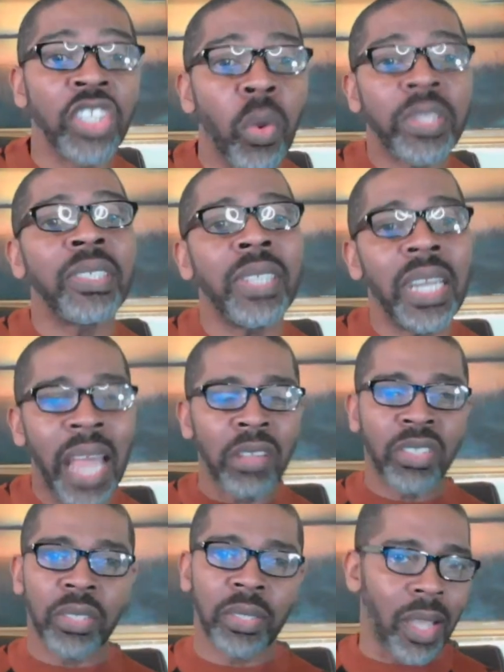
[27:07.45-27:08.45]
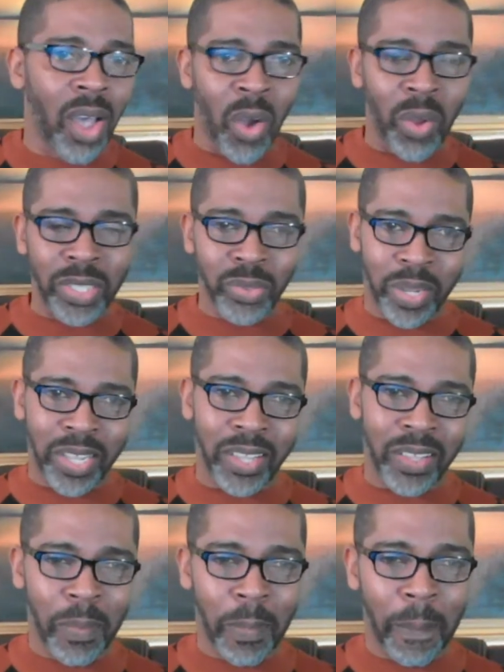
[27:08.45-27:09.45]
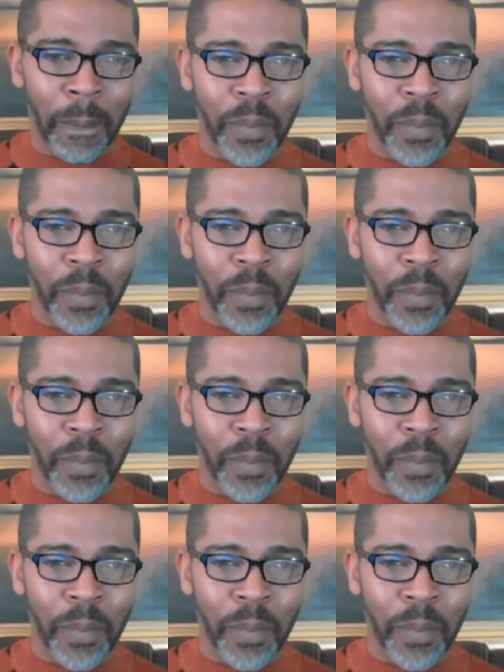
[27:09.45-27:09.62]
So instead, I'll just say all is well